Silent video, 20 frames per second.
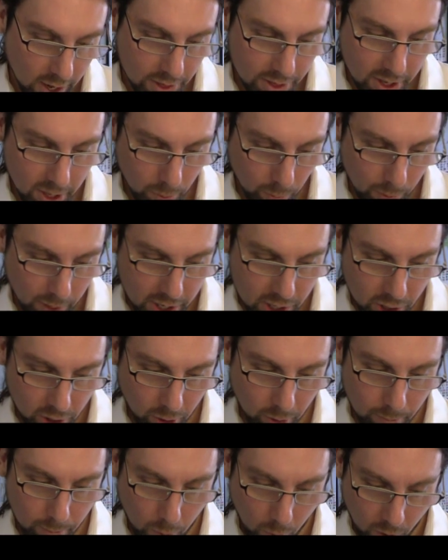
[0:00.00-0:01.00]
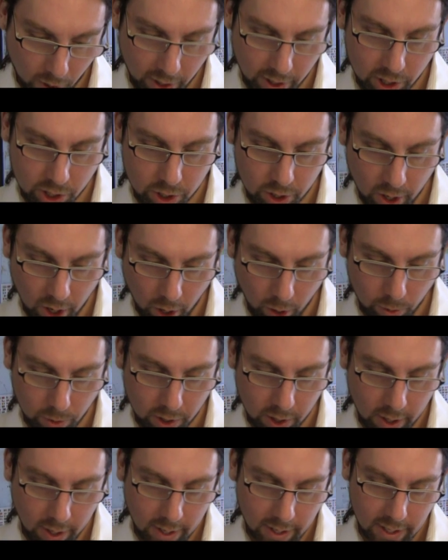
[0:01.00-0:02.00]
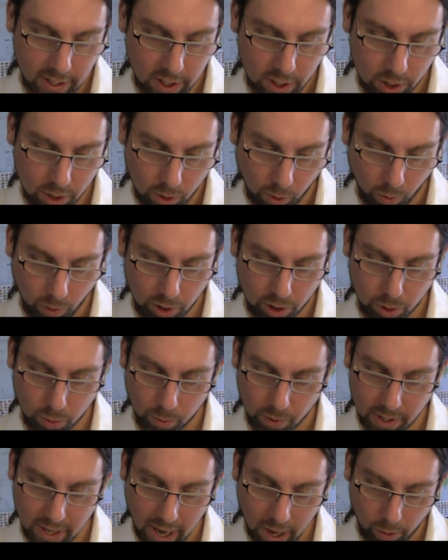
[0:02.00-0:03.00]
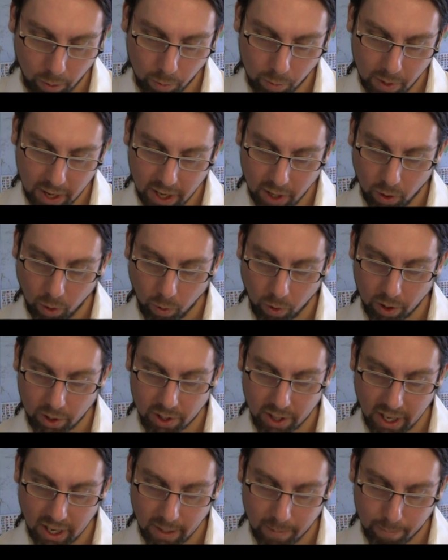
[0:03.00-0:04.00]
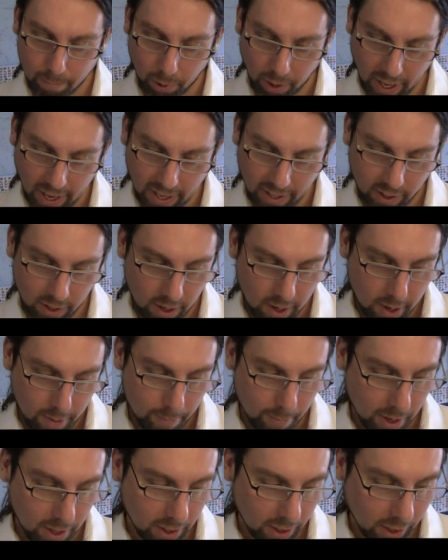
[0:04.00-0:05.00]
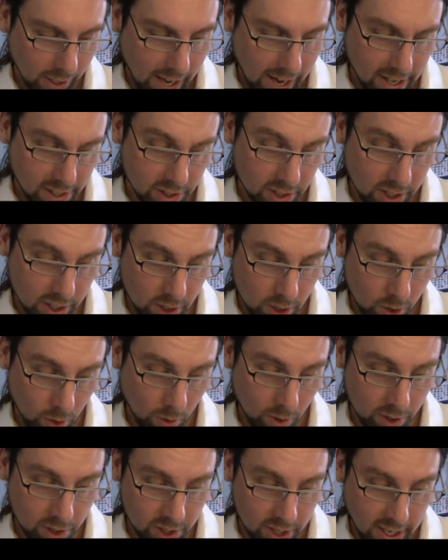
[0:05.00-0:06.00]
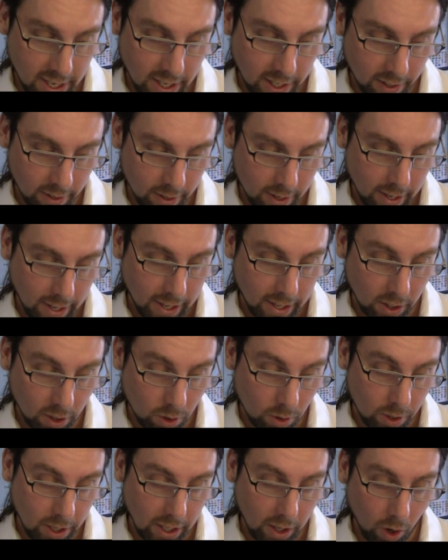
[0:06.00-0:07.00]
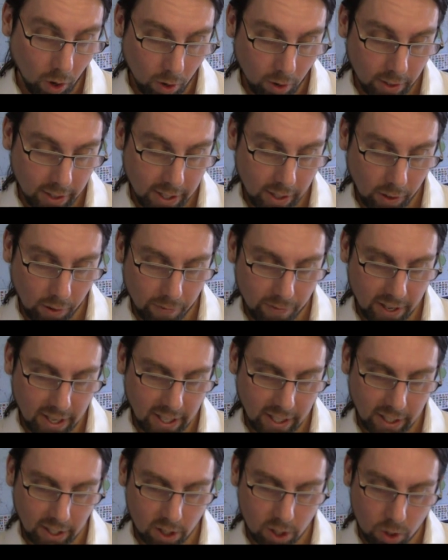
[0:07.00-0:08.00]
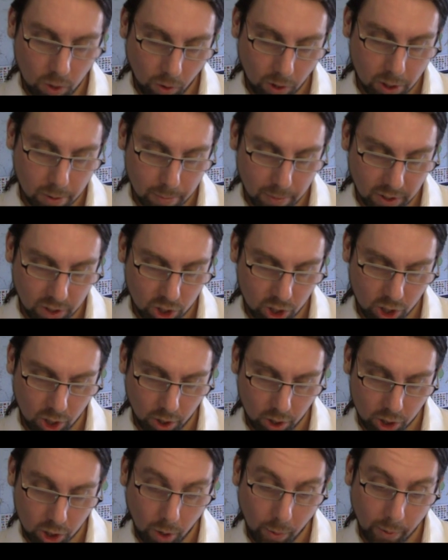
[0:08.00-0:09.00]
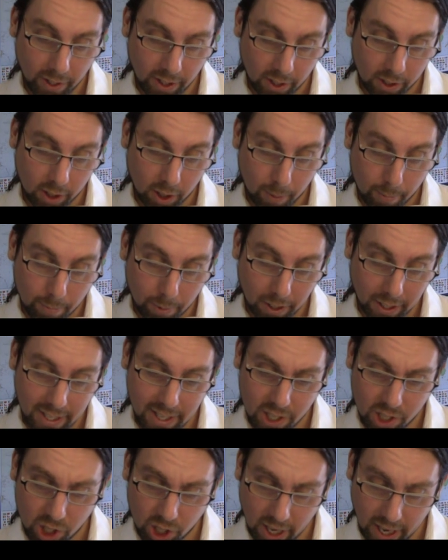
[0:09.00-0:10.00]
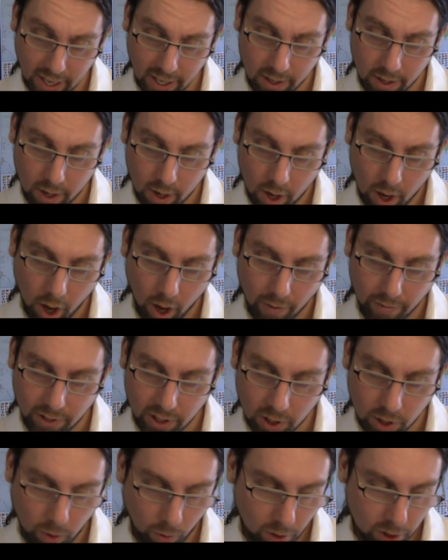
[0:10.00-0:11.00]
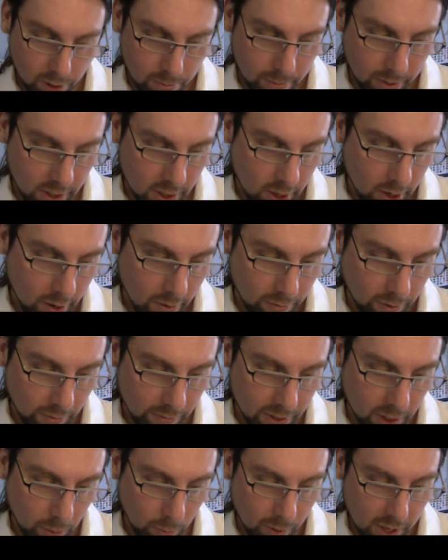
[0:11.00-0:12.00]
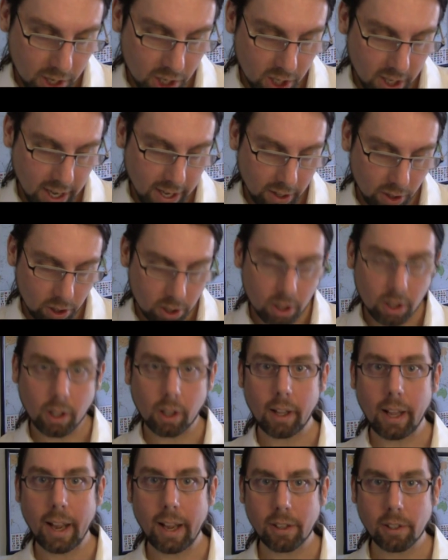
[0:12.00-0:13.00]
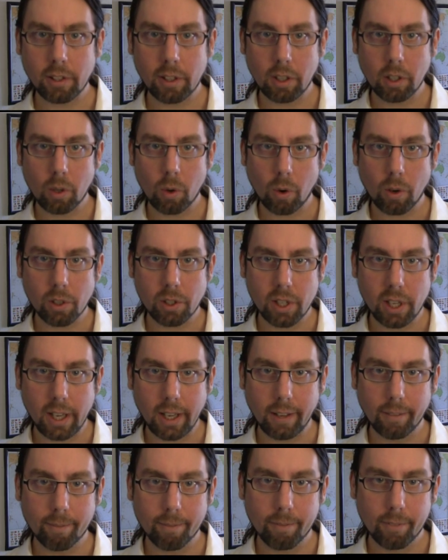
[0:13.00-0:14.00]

The original mortgage note, endorsed without recourse in blank by the last endorsee, including all intervening endorsements showing a complete chain of endorsement from the originator to the last endorsee.